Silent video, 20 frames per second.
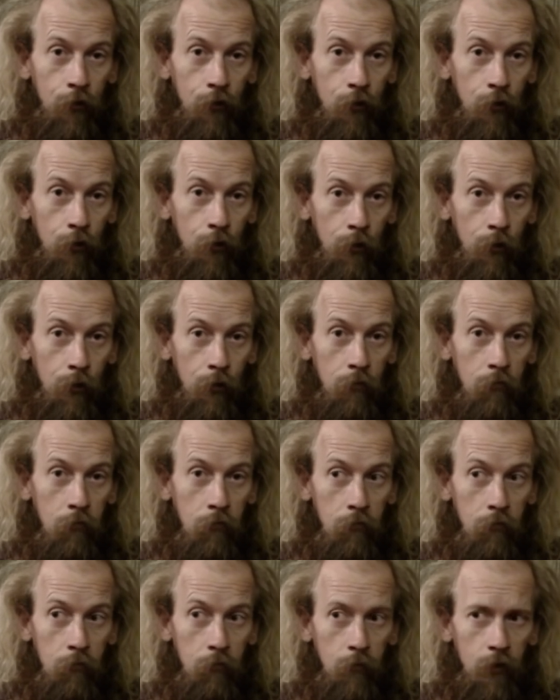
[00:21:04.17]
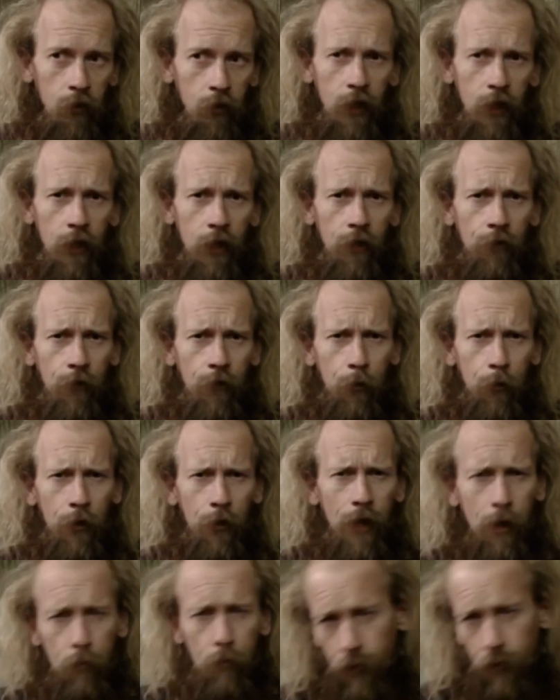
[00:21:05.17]
to see if it would
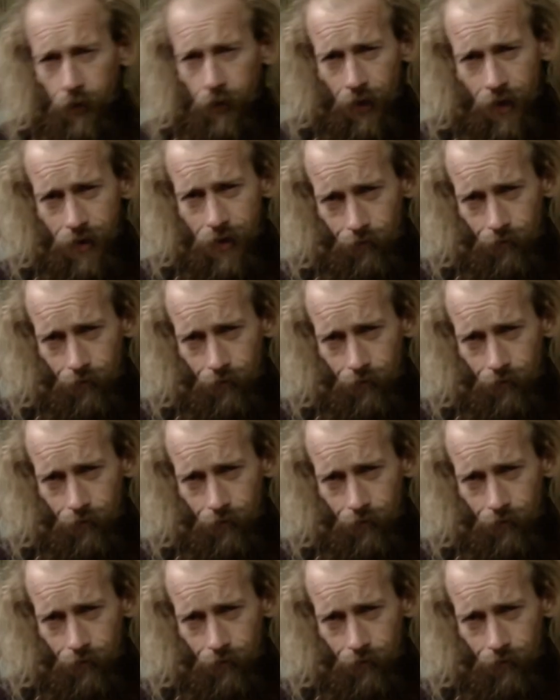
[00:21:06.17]
happen again.